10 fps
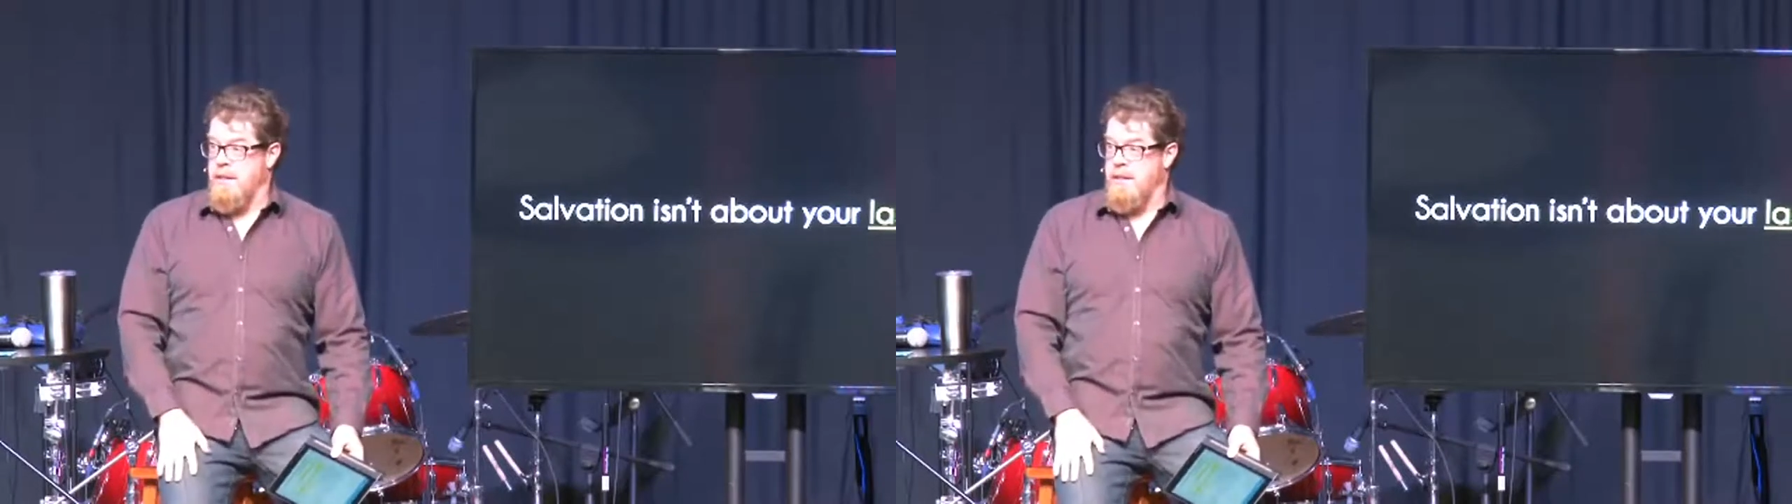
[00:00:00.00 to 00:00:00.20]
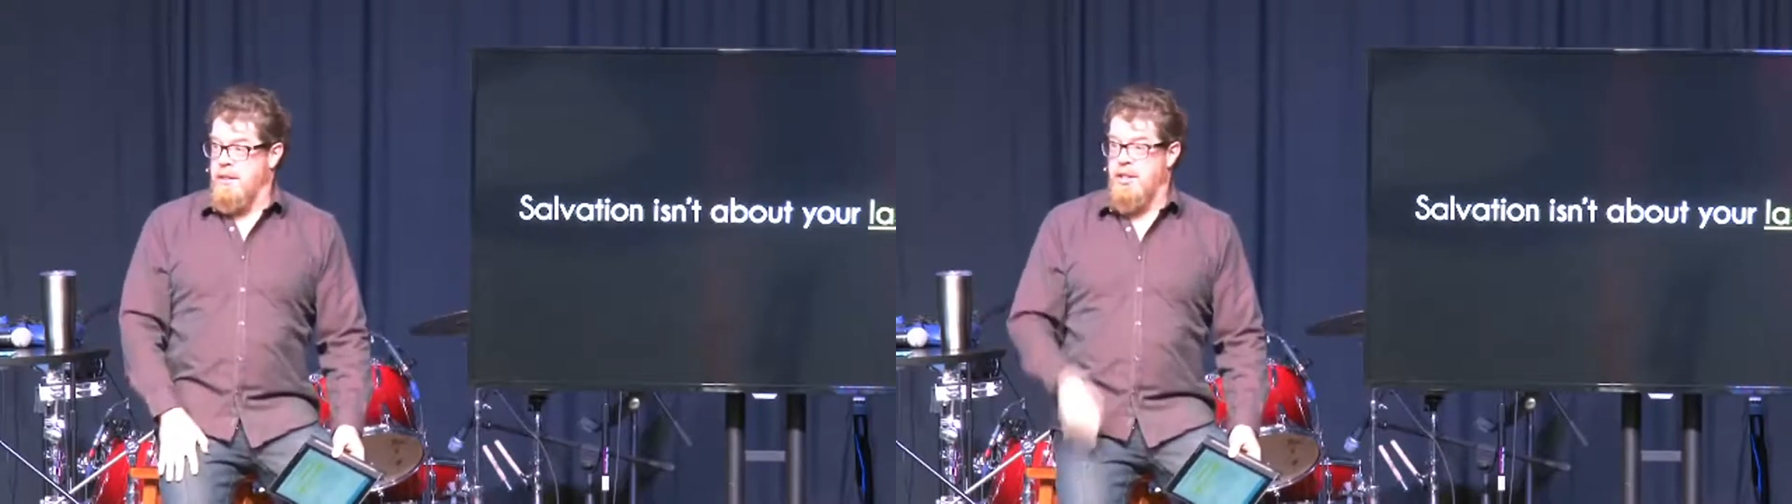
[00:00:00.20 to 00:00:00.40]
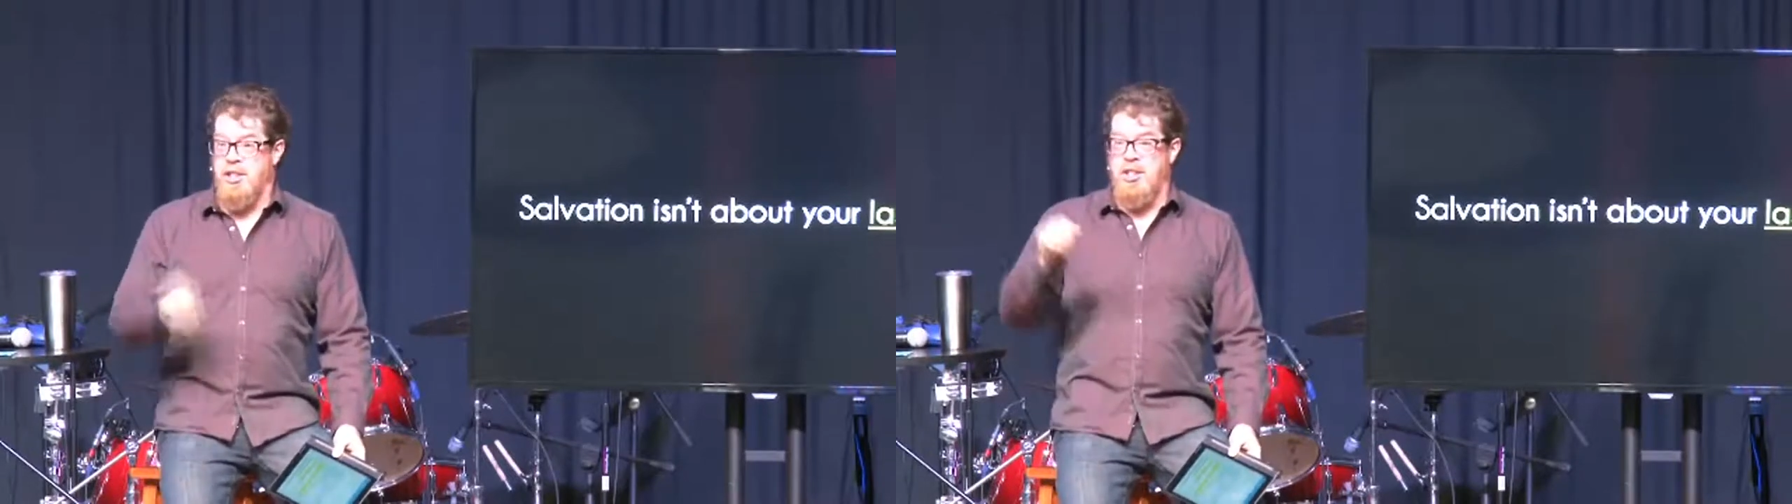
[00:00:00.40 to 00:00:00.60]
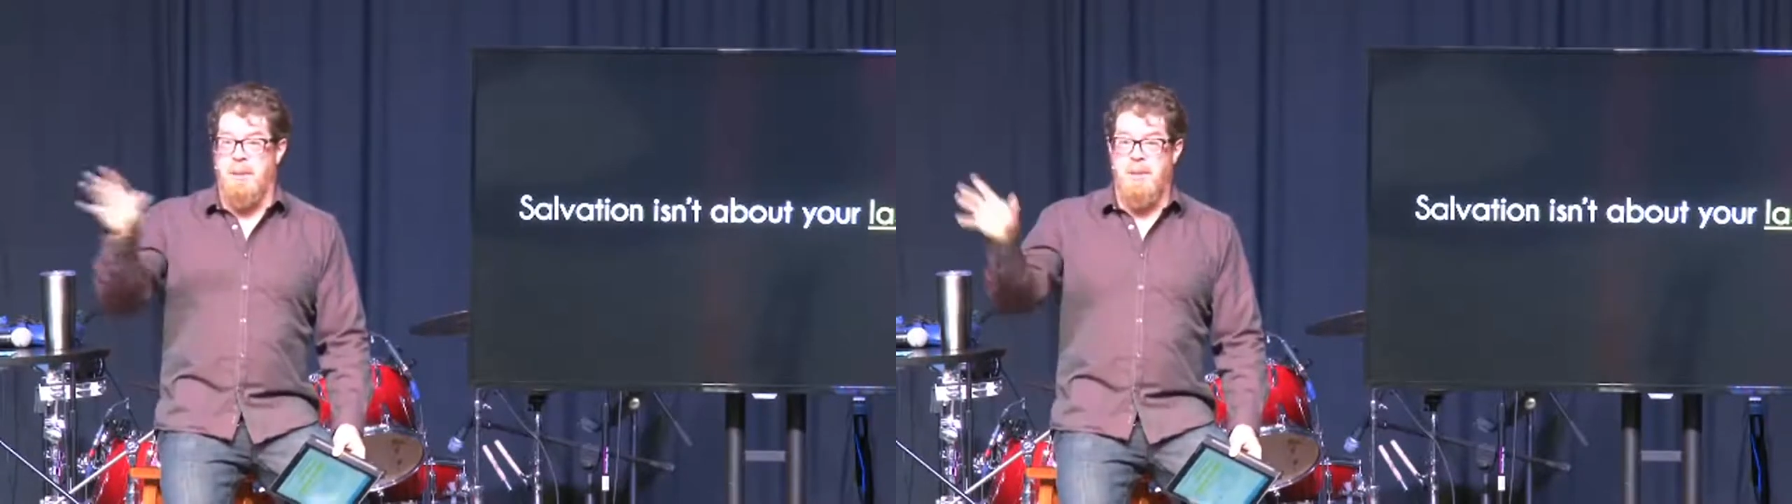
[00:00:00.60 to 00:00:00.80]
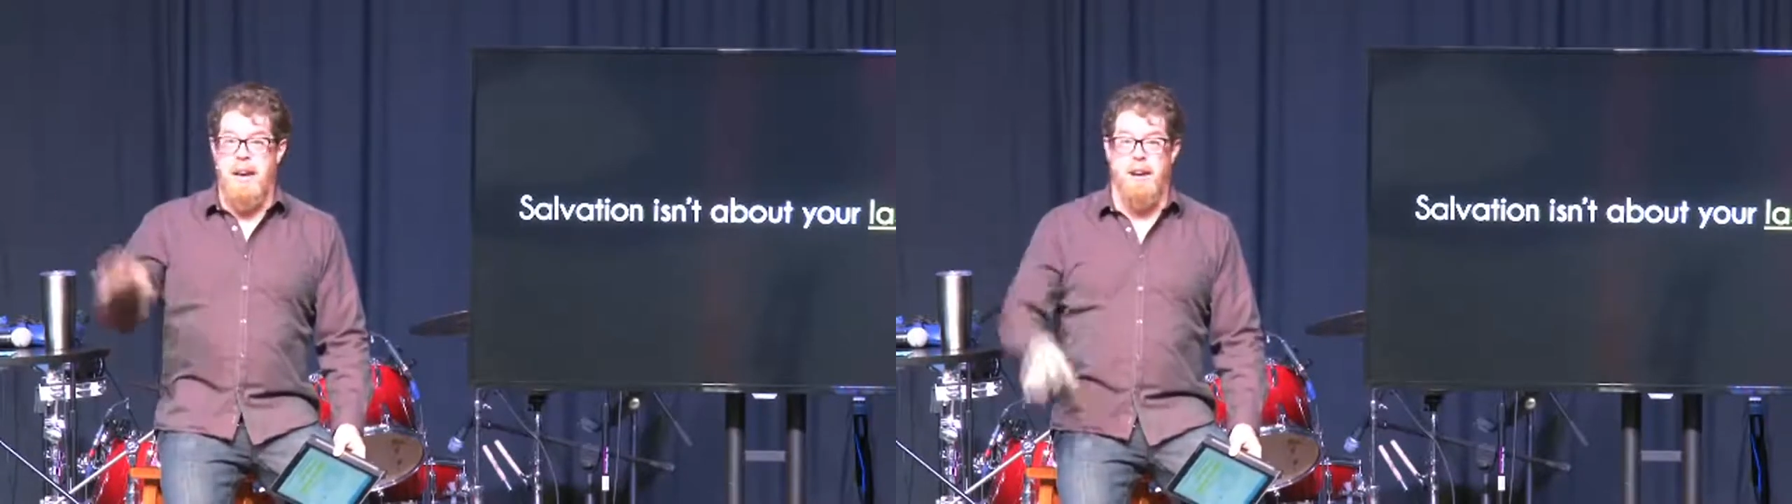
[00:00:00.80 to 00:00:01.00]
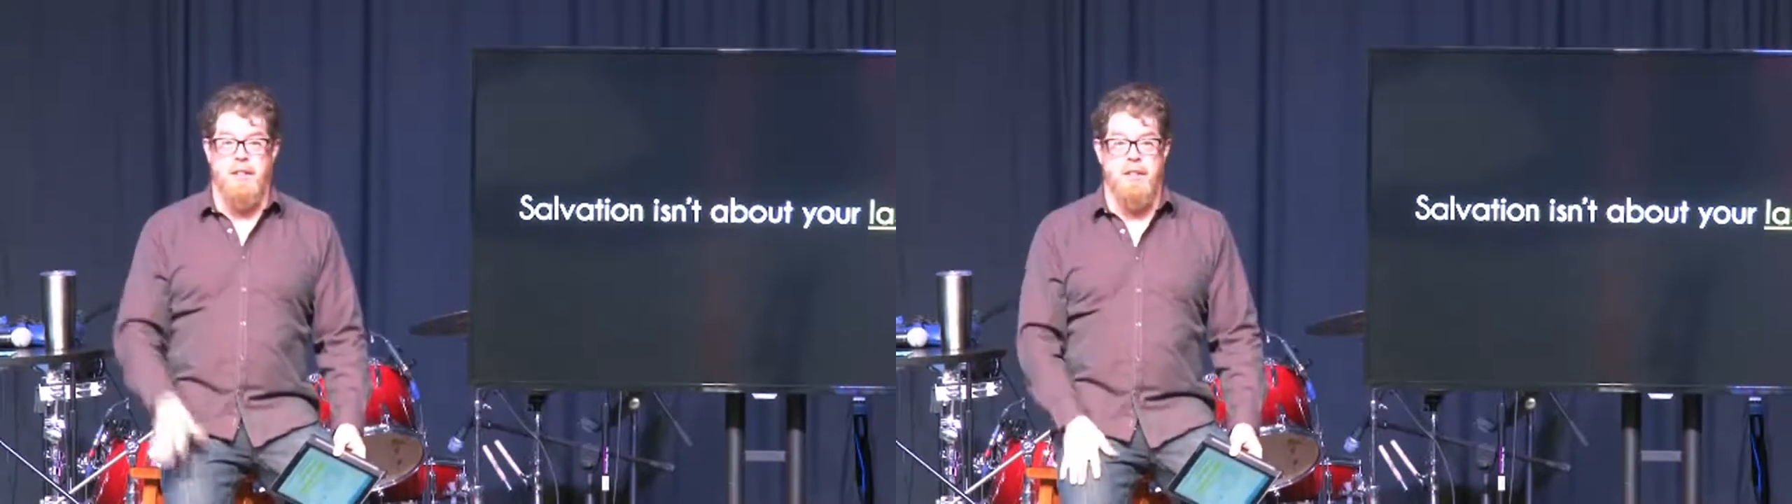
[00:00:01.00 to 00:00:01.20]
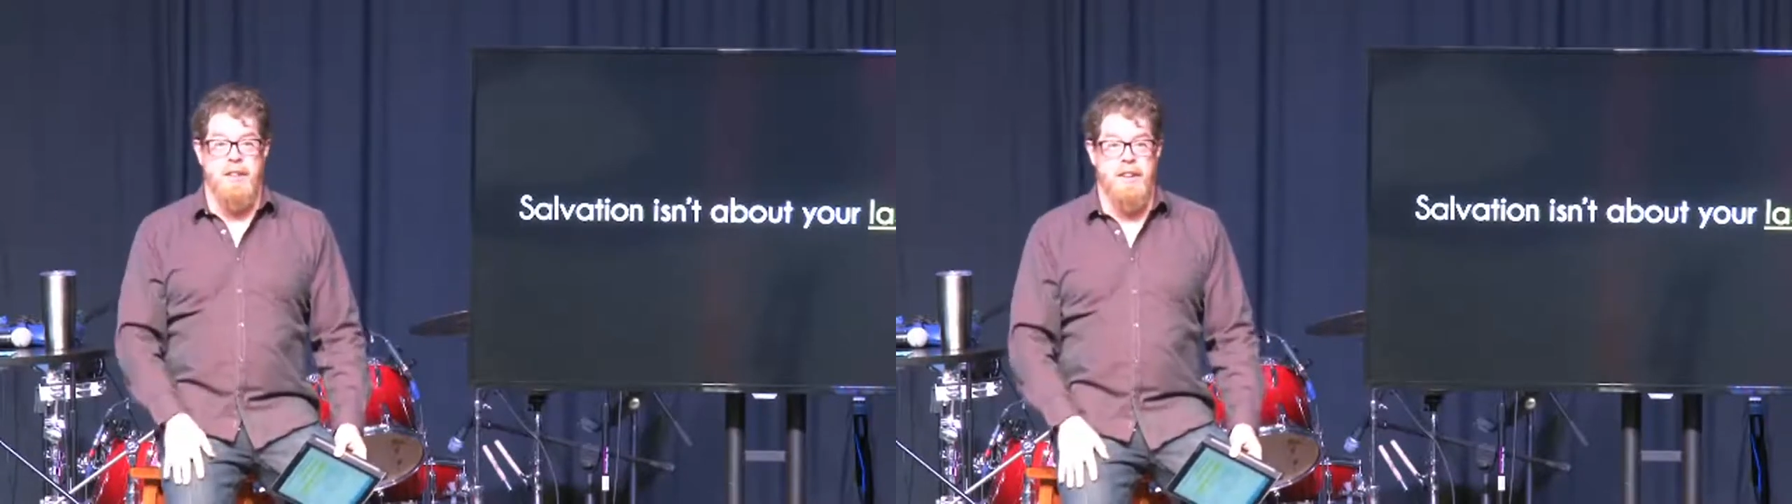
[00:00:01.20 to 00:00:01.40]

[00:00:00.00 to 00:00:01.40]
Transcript: Just slips out.